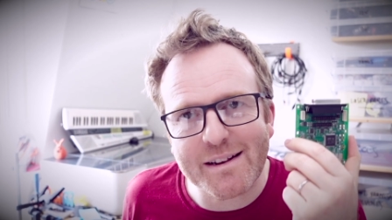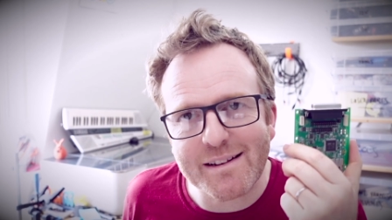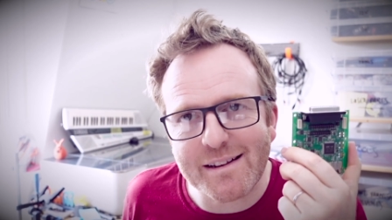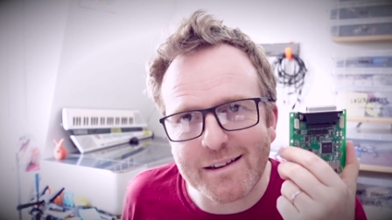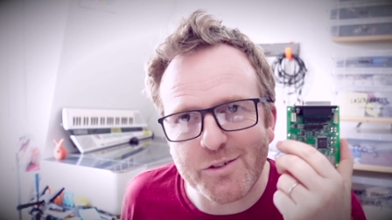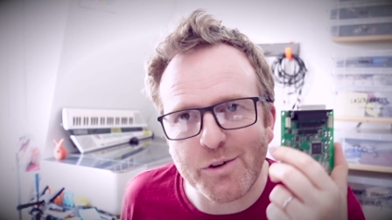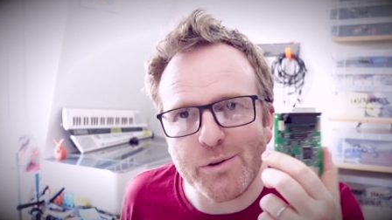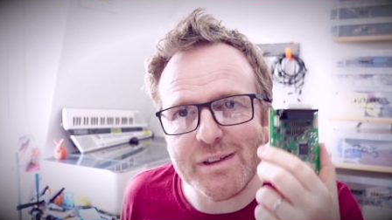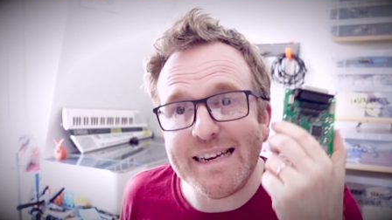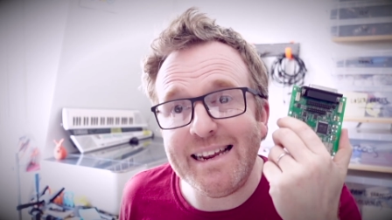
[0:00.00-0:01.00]
a
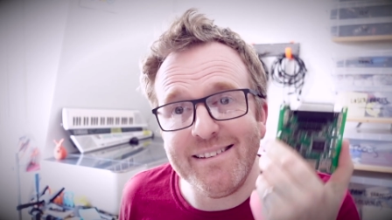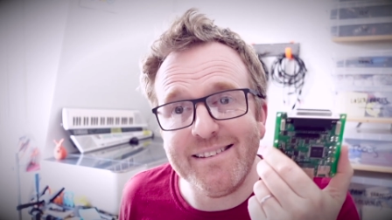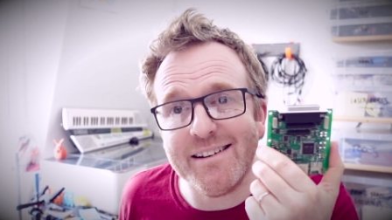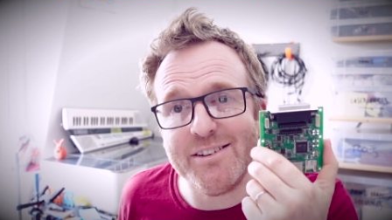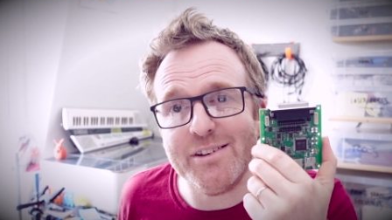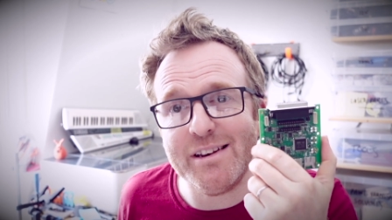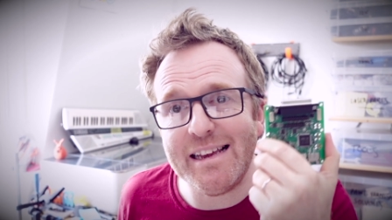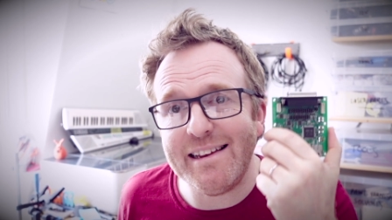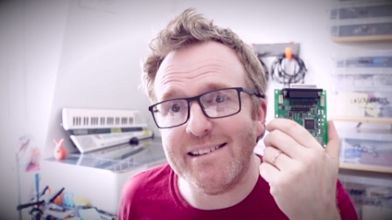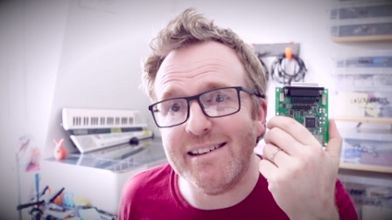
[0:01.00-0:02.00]
controller inside your
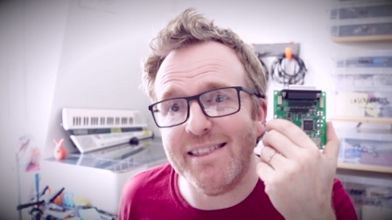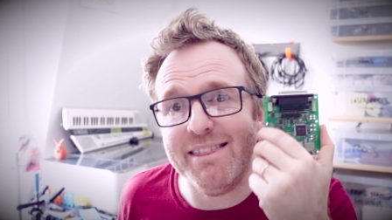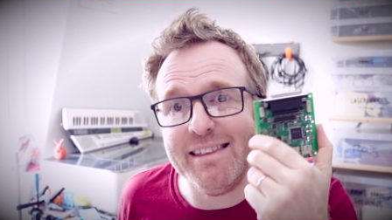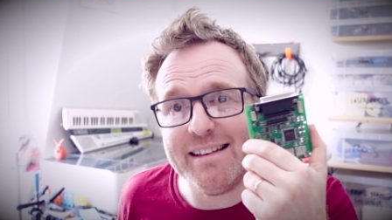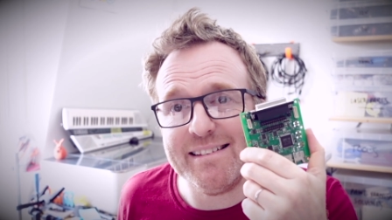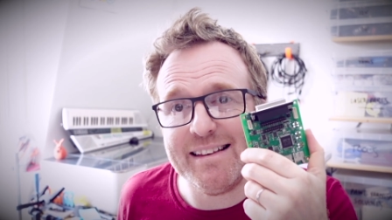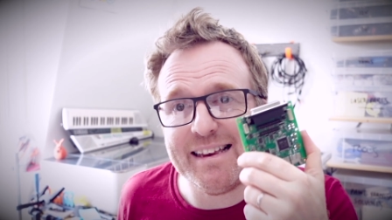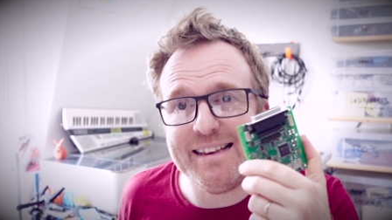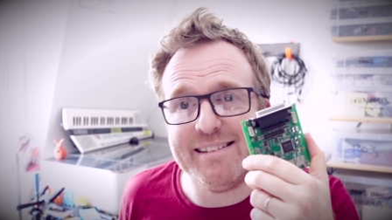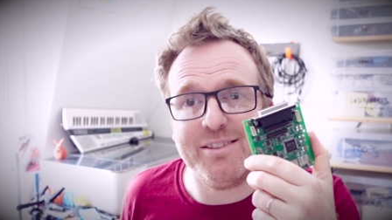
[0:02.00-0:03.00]
laser, this
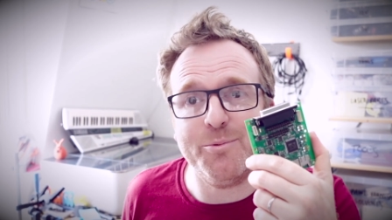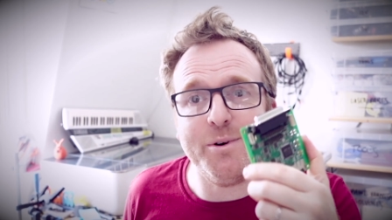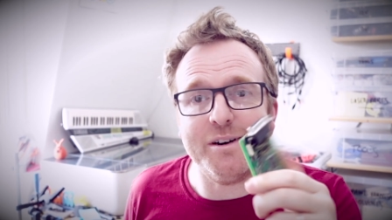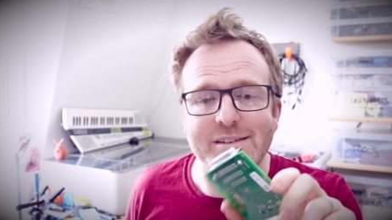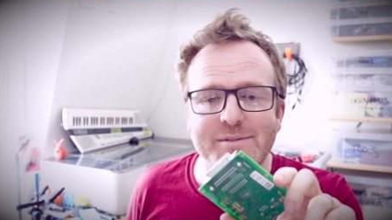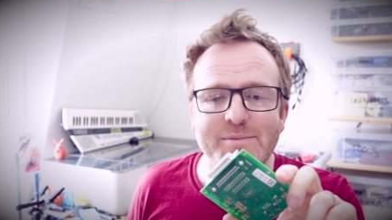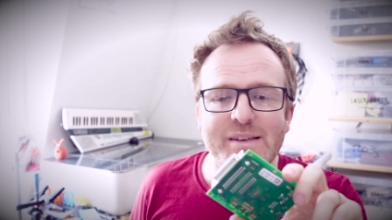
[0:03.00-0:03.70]
is the one.